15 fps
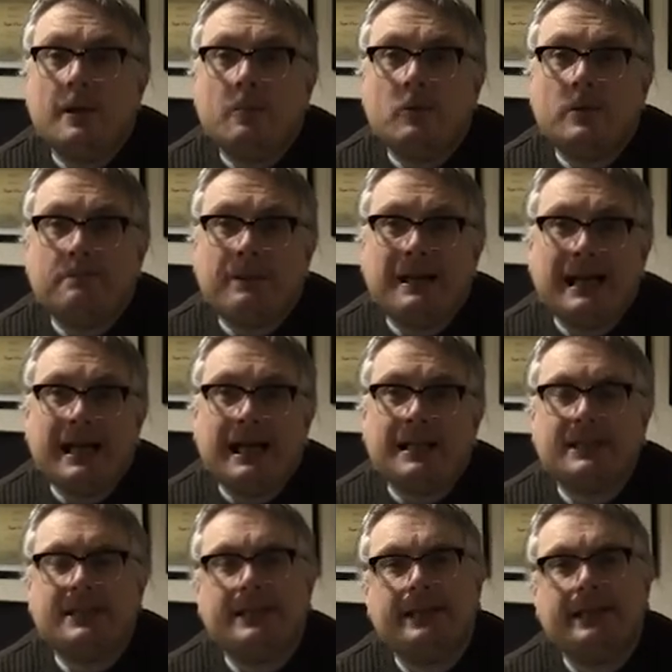was
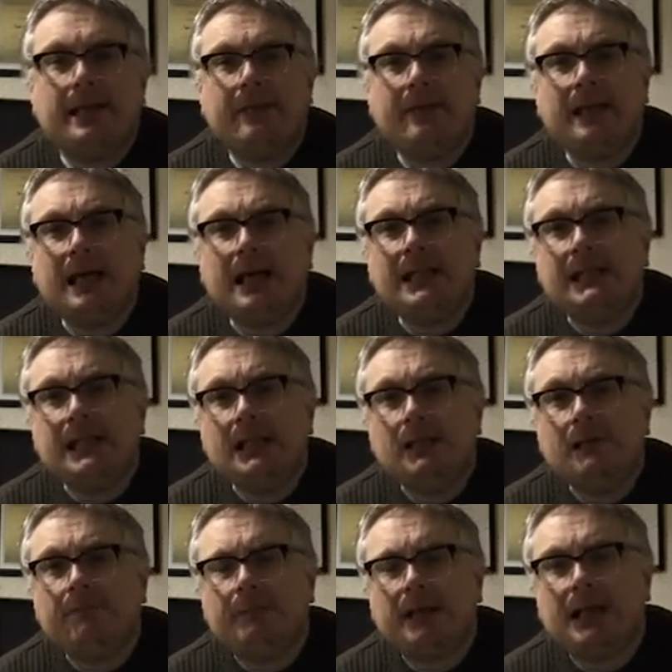passed, and the idea
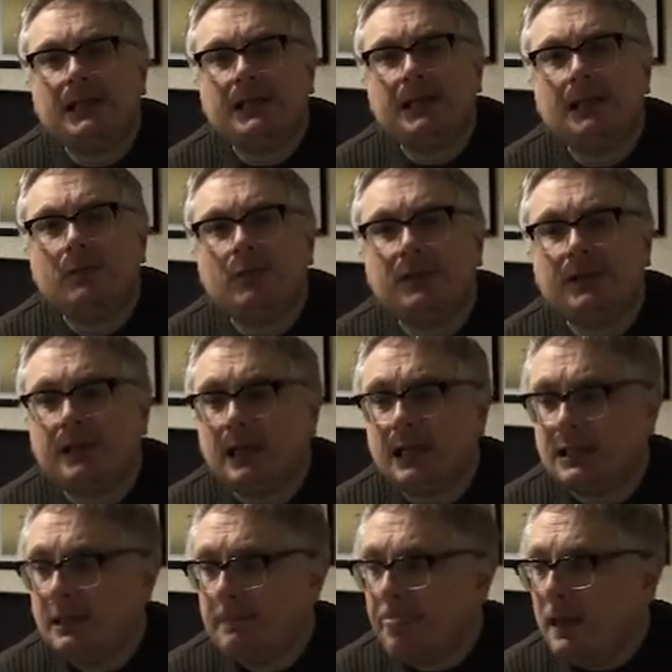of passing it was that